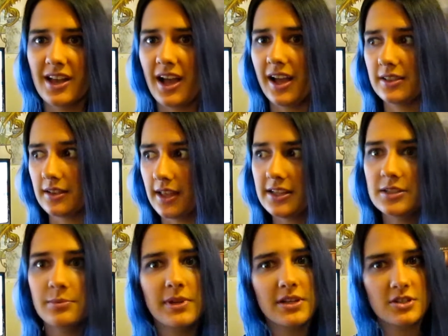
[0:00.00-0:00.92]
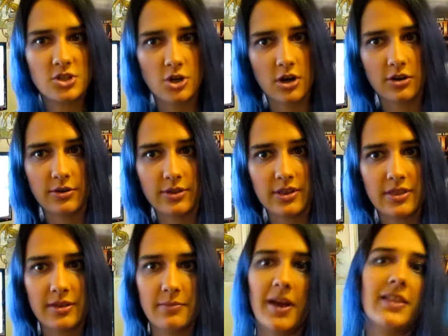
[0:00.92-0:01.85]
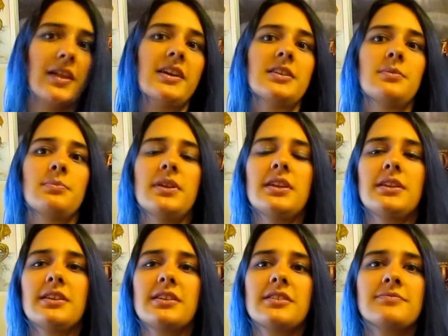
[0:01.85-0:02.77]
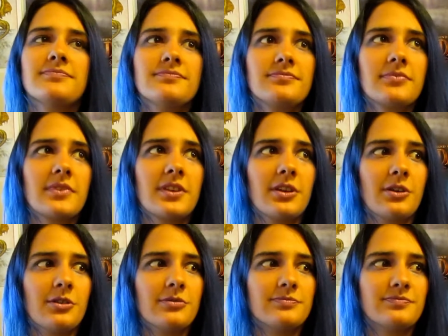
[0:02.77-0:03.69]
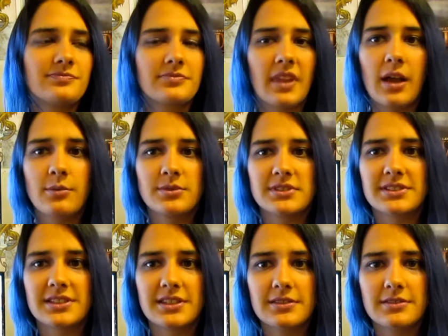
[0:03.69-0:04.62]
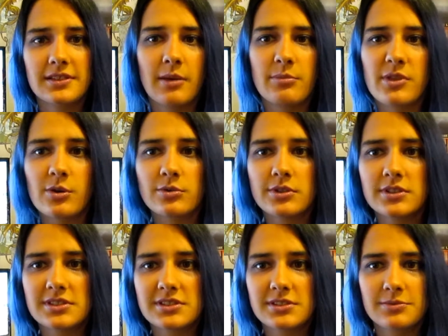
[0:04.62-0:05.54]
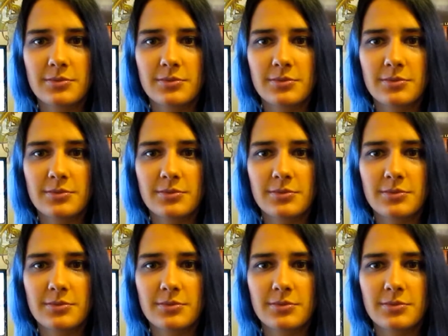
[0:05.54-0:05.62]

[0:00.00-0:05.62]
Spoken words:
I liked being stronger than them. I liked being, you know, I'm the oldest.